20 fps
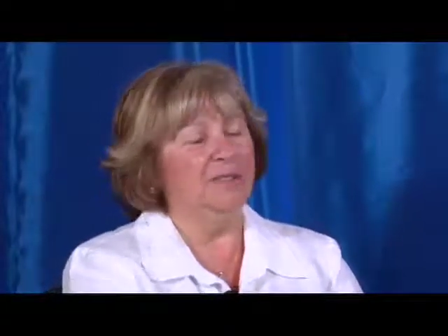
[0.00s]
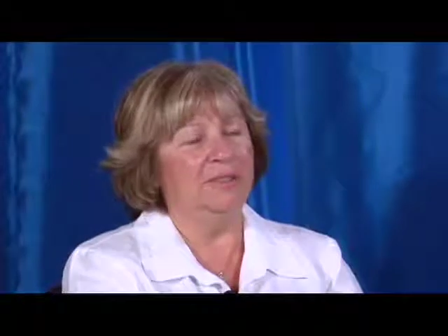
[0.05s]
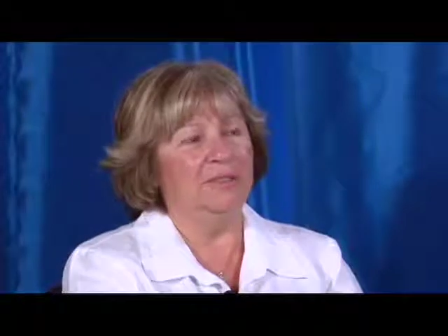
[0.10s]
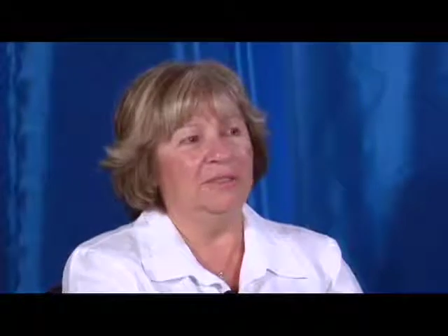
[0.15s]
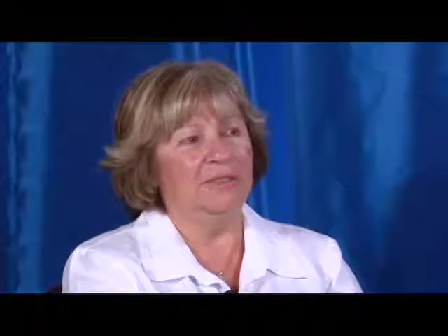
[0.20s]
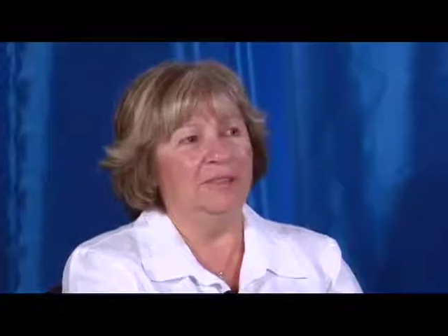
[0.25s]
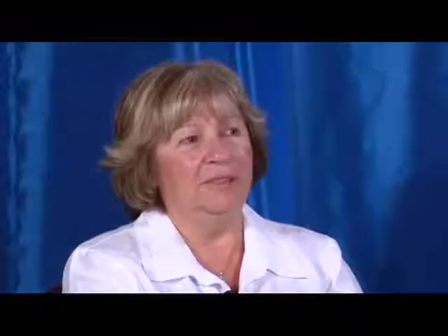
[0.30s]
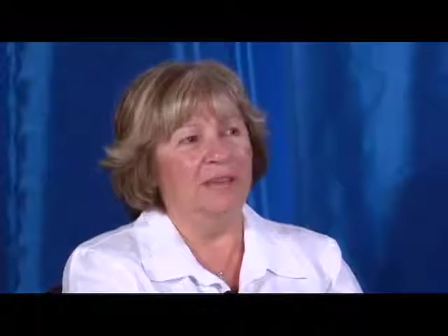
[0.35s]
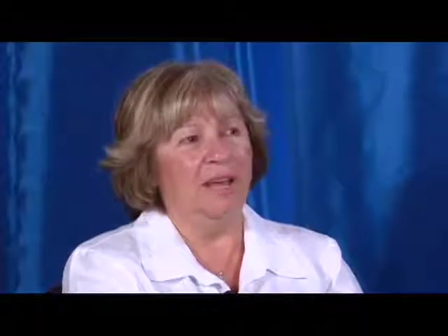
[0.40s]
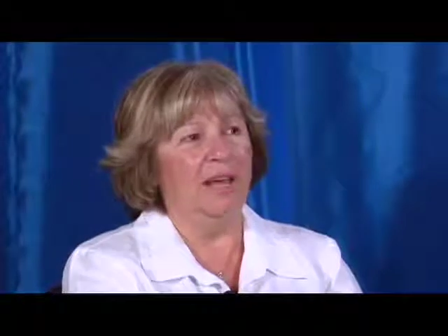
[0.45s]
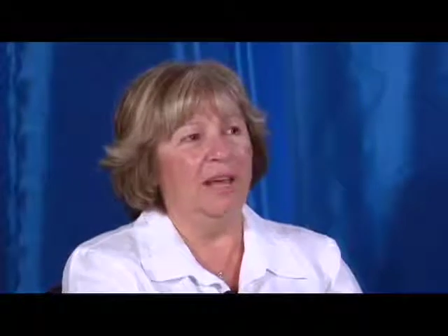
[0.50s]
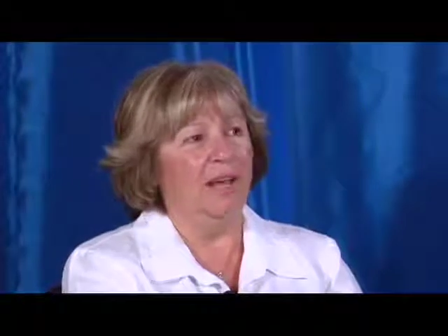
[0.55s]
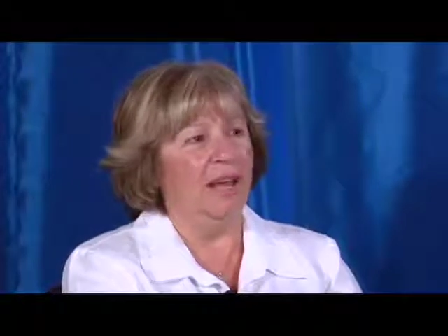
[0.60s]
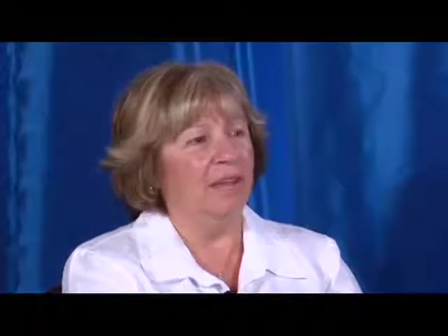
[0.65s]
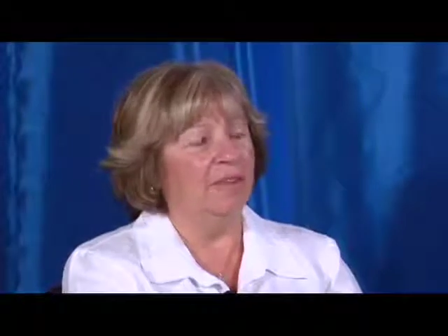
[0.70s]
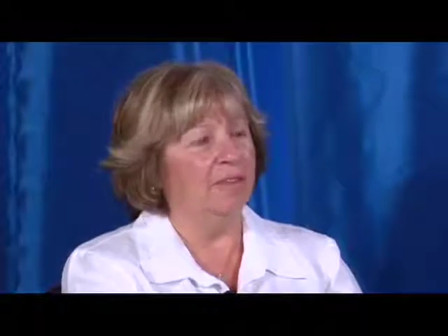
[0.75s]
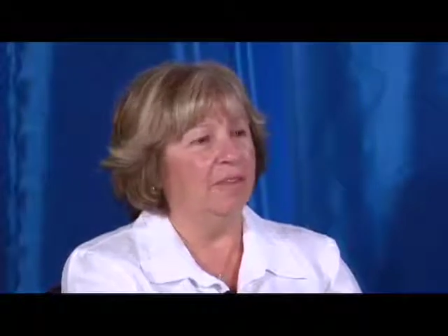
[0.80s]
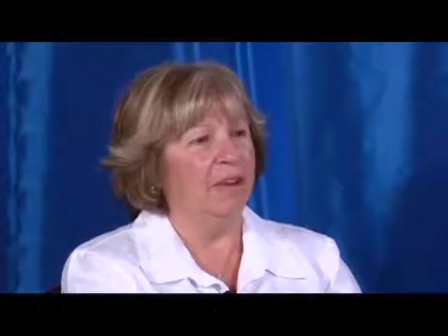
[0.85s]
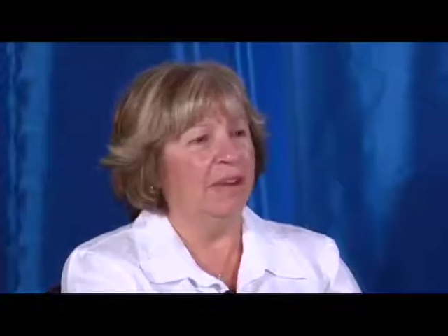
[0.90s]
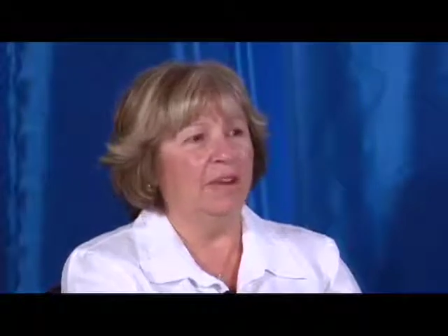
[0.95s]
So I,
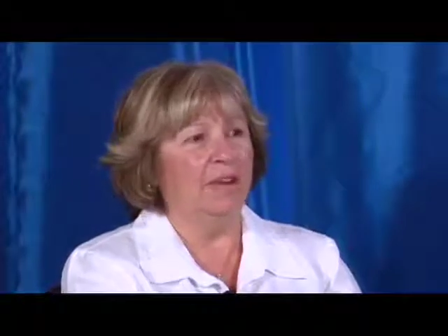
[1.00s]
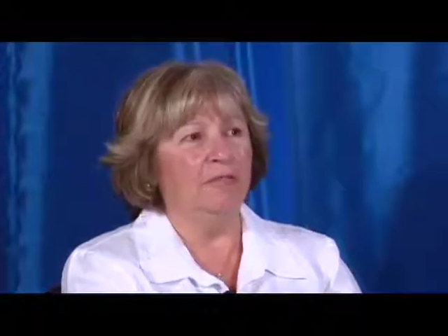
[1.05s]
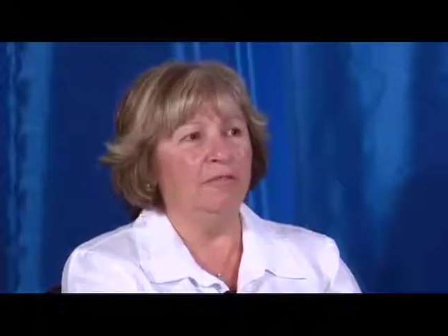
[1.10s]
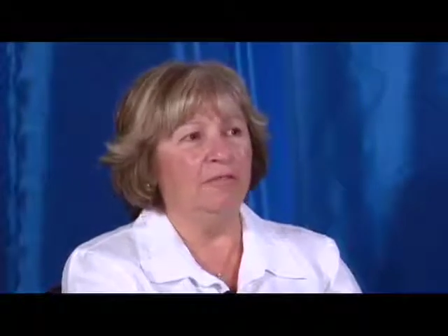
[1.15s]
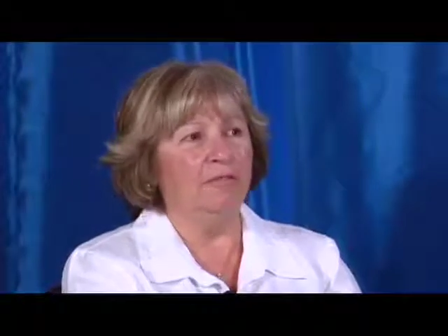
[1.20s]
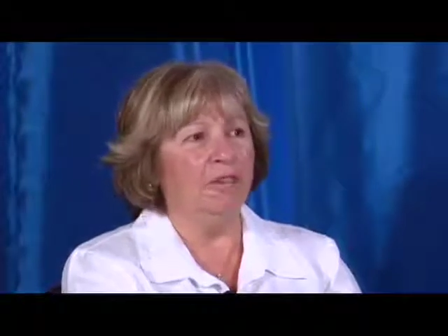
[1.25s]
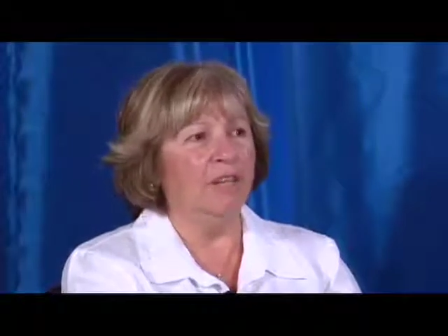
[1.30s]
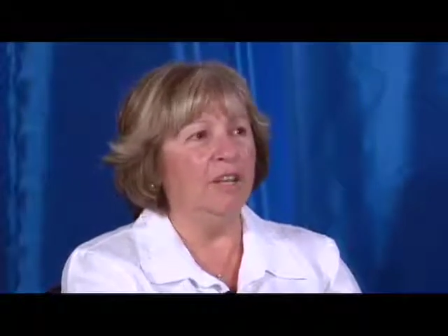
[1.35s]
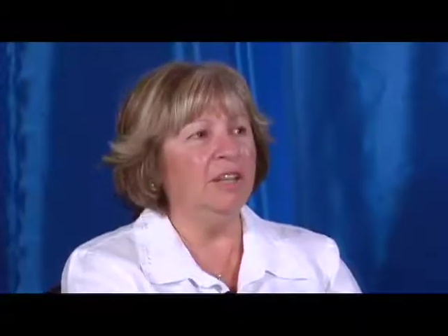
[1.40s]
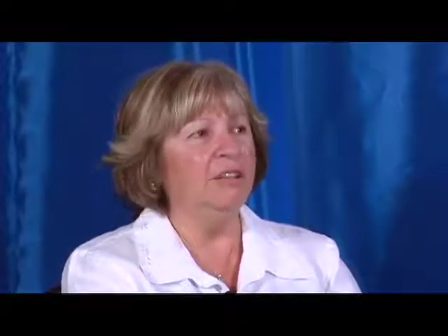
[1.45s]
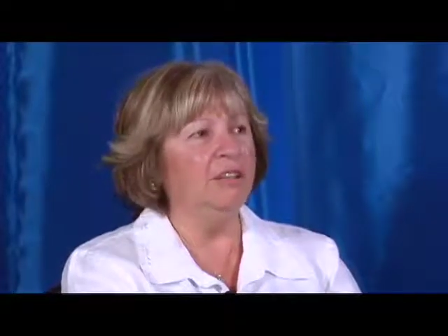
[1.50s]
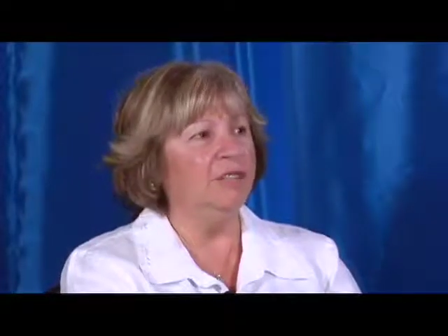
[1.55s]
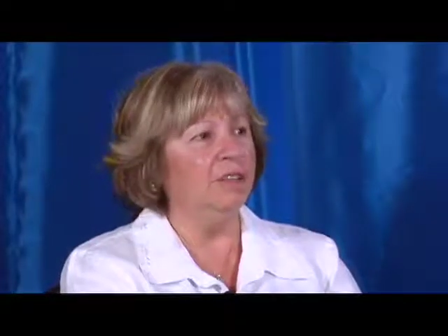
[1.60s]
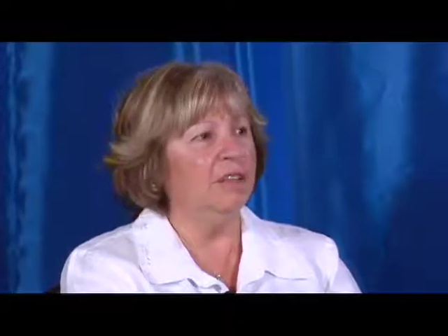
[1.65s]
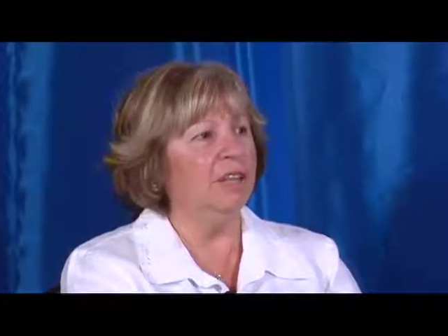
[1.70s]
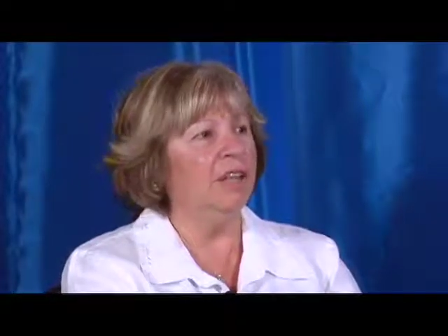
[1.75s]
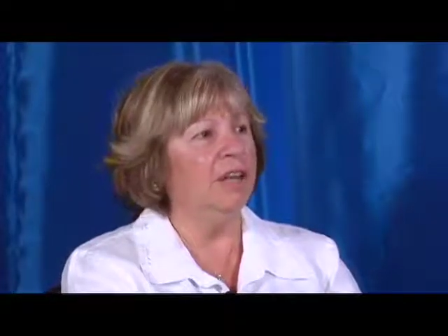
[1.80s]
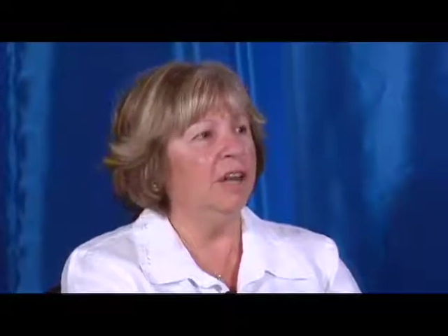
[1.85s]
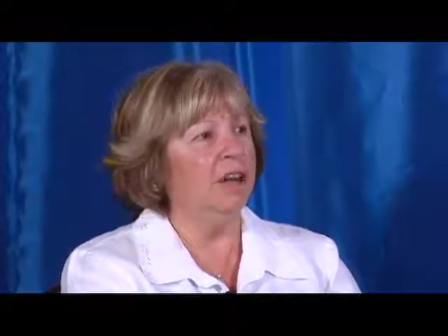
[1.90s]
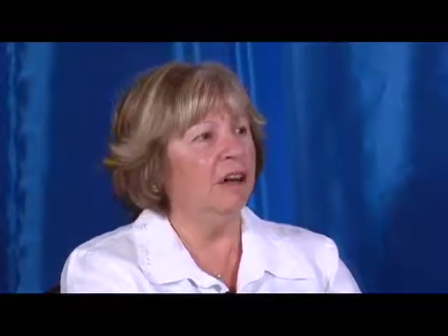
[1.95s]
I find it really,
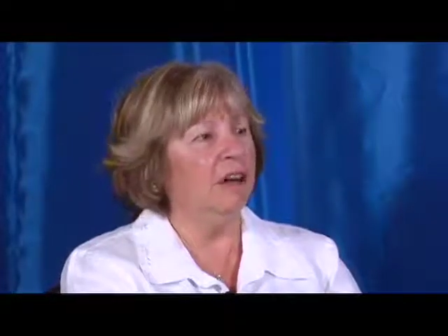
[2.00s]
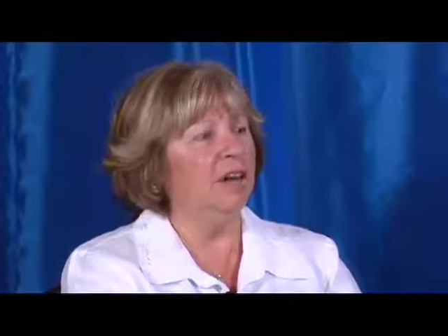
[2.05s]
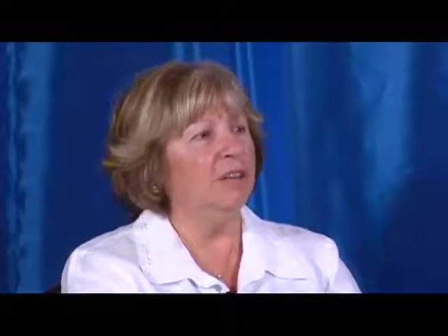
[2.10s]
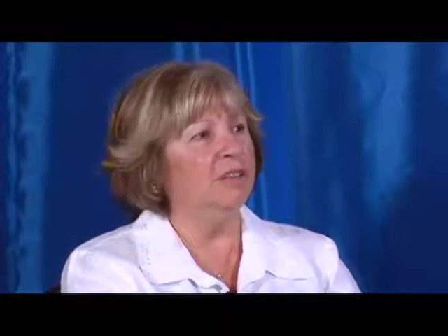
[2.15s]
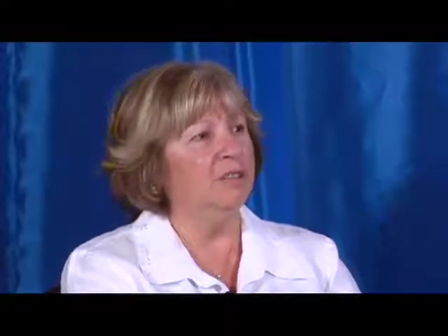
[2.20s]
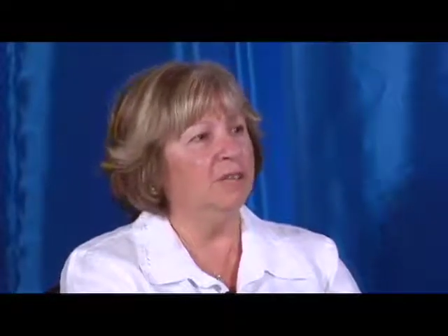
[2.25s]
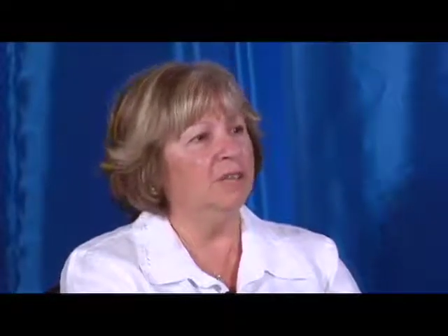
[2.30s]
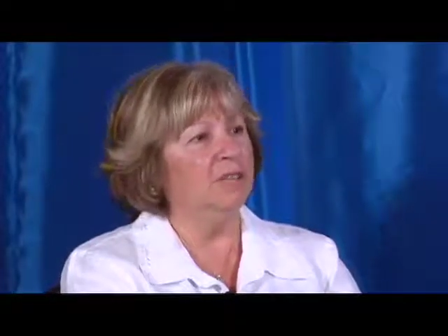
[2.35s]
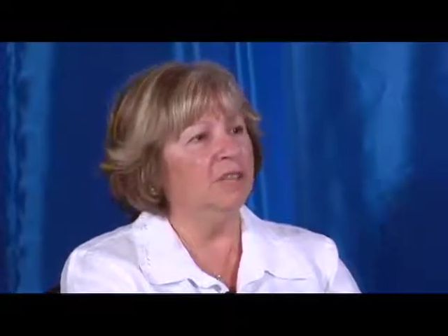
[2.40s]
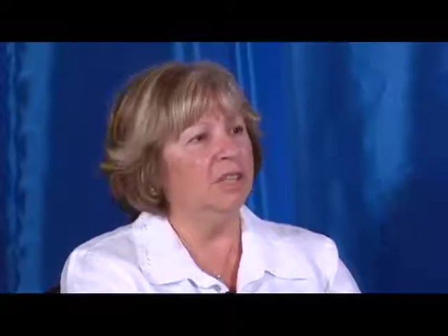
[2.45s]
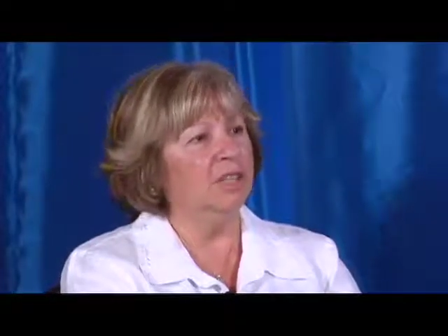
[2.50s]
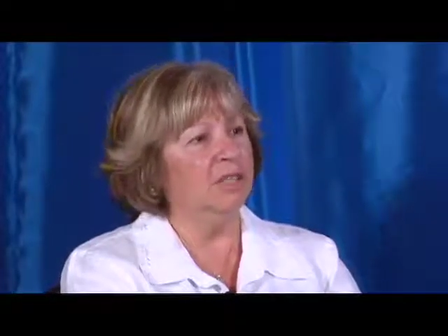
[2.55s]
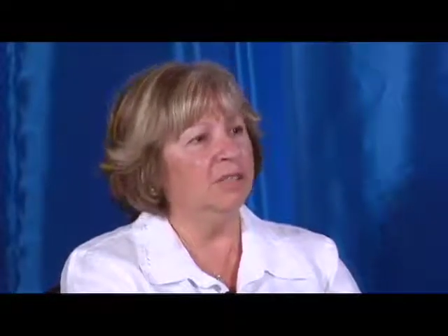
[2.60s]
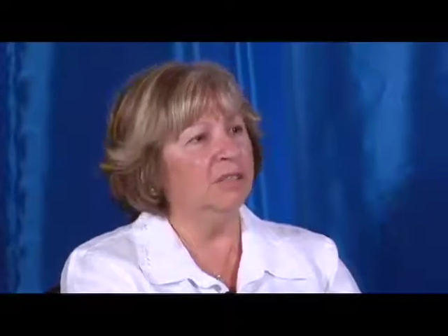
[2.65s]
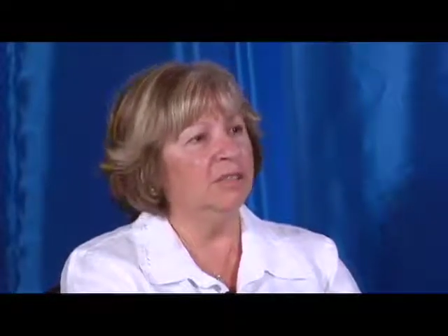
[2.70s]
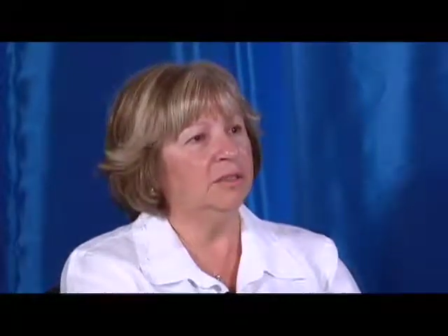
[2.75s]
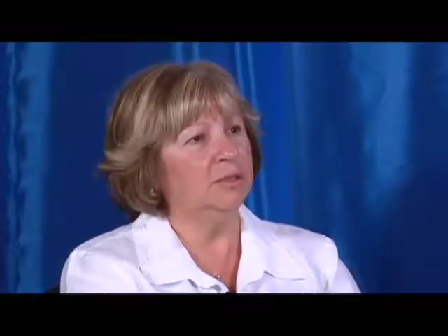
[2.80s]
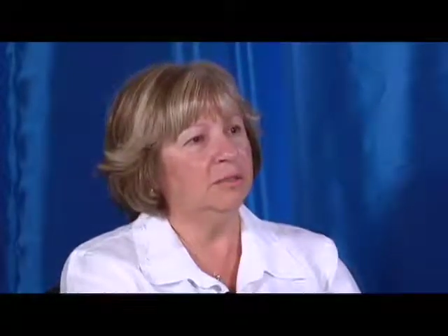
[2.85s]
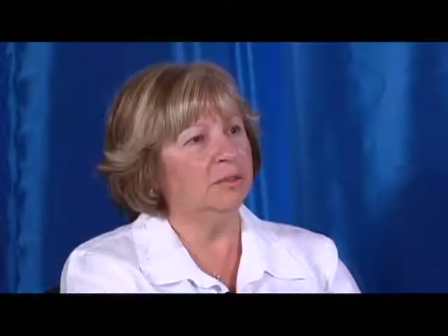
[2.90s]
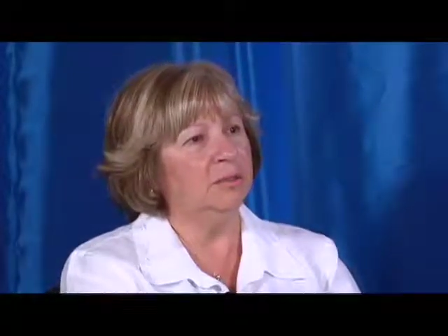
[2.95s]
really hard to
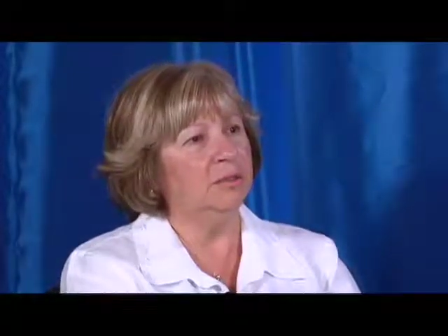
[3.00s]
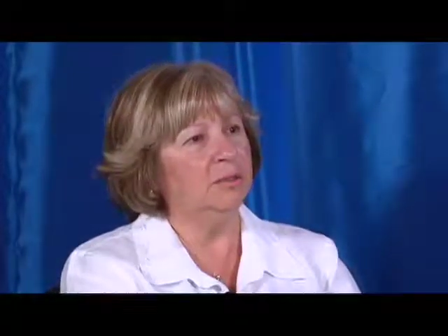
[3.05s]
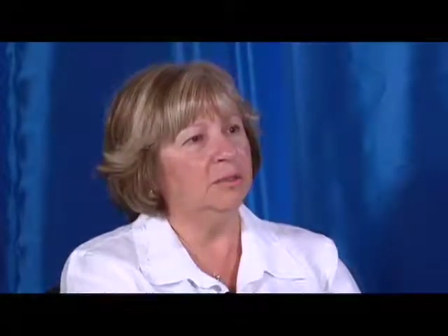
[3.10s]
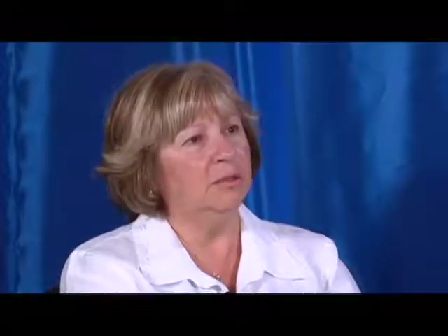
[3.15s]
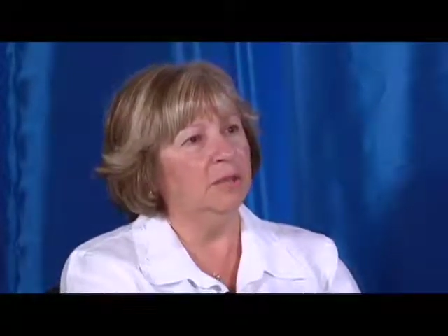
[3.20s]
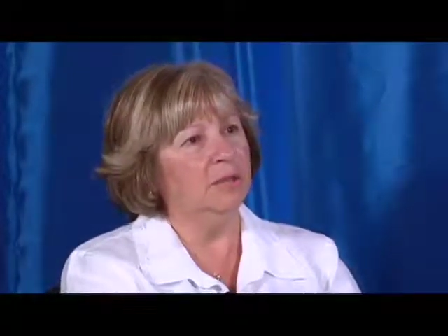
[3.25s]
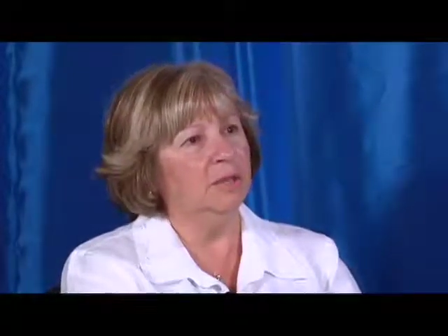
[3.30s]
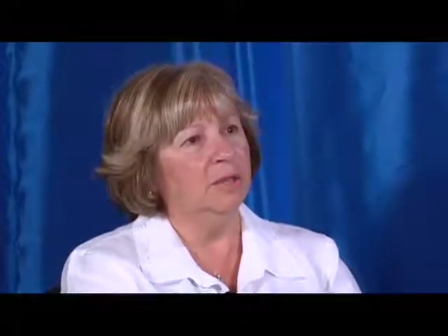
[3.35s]
adjust to